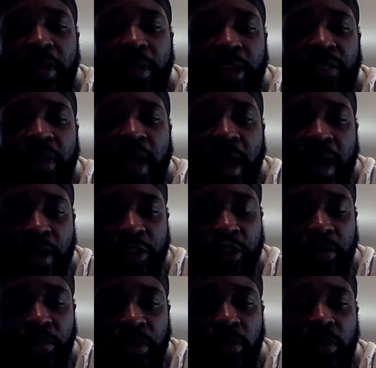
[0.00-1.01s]
another
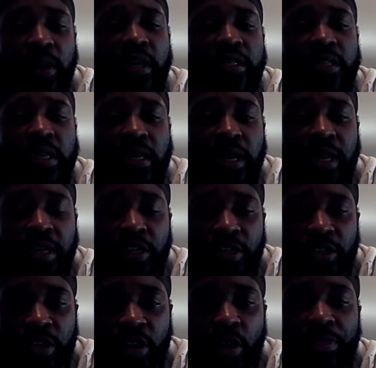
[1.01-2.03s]
attribute to let
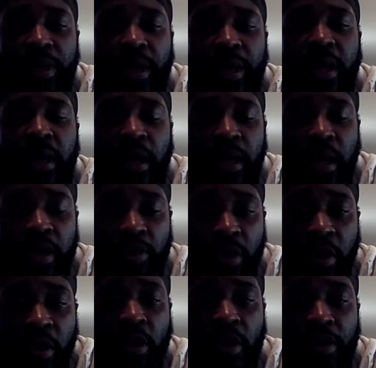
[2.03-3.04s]
us know that
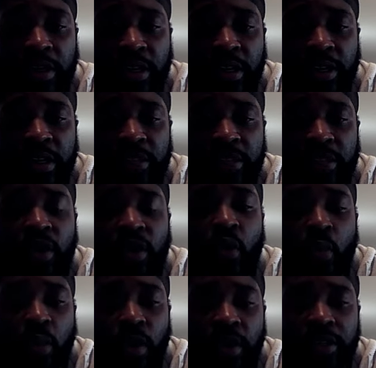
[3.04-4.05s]
Cornelius
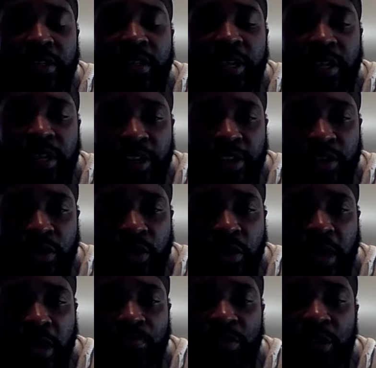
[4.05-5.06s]
was an
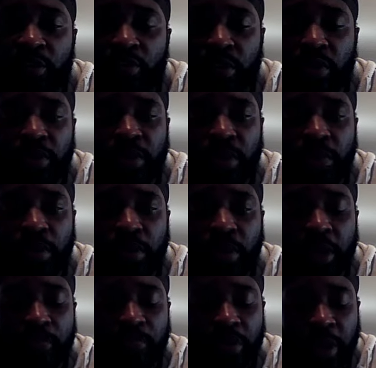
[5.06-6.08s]
Israelite. It's very
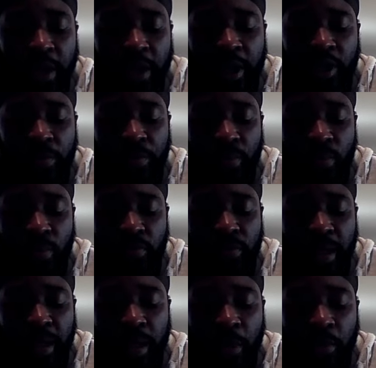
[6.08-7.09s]
important. And to prove
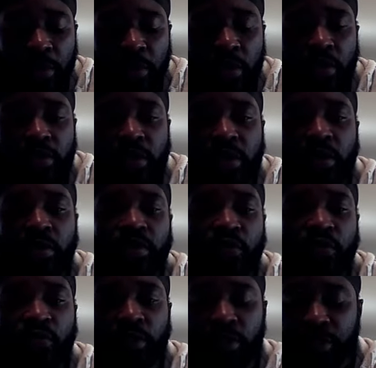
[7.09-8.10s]
that, I'm going to go to Luke, the
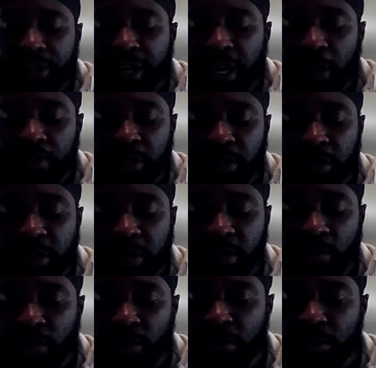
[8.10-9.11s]
1st chapter,
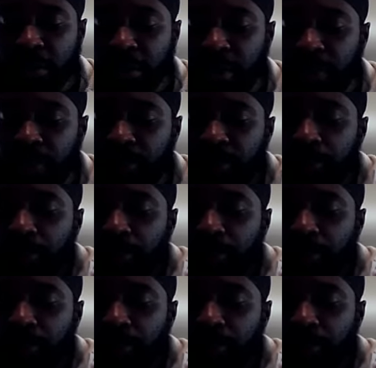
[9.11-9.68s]
10:13,